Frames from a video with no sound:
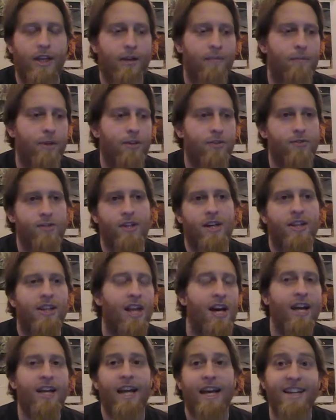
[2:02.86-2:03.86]
comparison
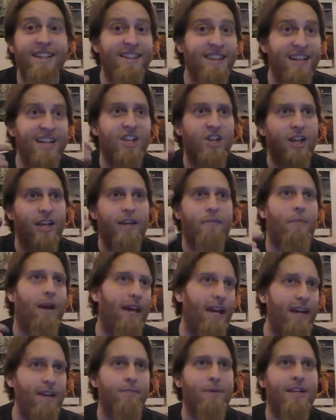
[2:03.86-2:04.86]
online. It didn't click in my
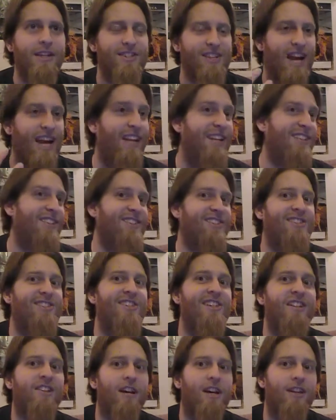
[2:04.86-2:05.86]
head because I didn't
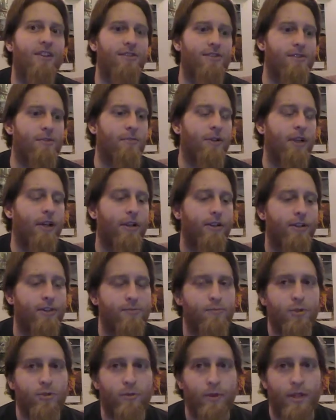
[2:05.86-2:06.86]
see a lot of the similarities
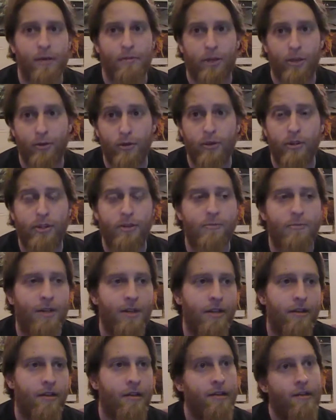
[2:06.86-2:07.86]
between him and Krueger,
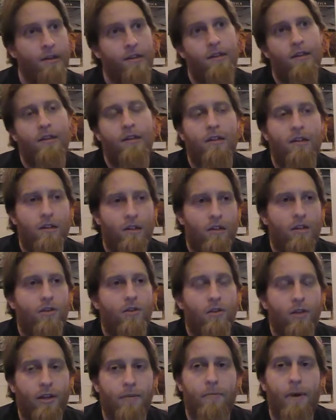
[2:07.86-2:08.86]
but
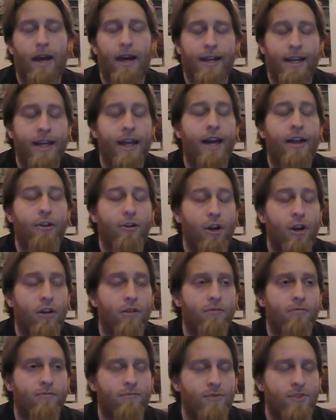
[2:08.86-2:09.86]
looking back, yeah, there
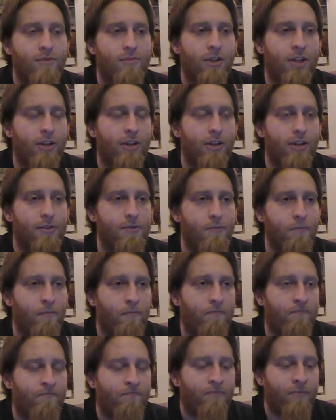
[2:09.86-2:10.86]
are similarities.
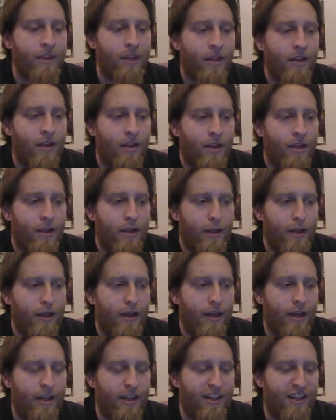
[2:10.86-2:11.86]

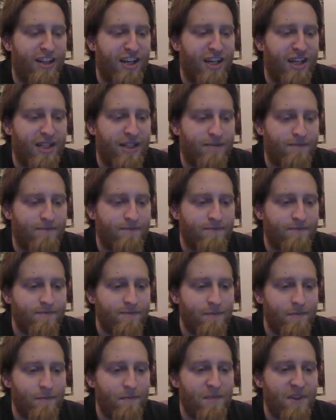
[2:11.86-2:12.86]
And
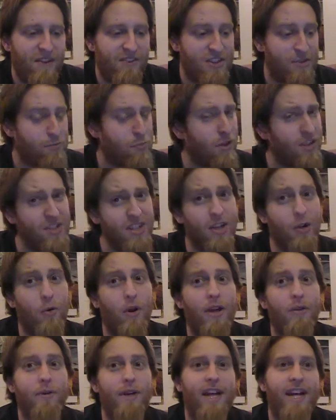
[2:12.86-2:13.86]
this wasn't
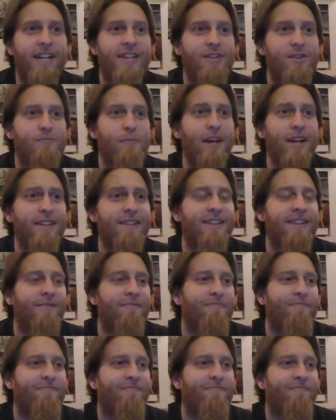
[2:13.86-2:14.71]
quite what I expected.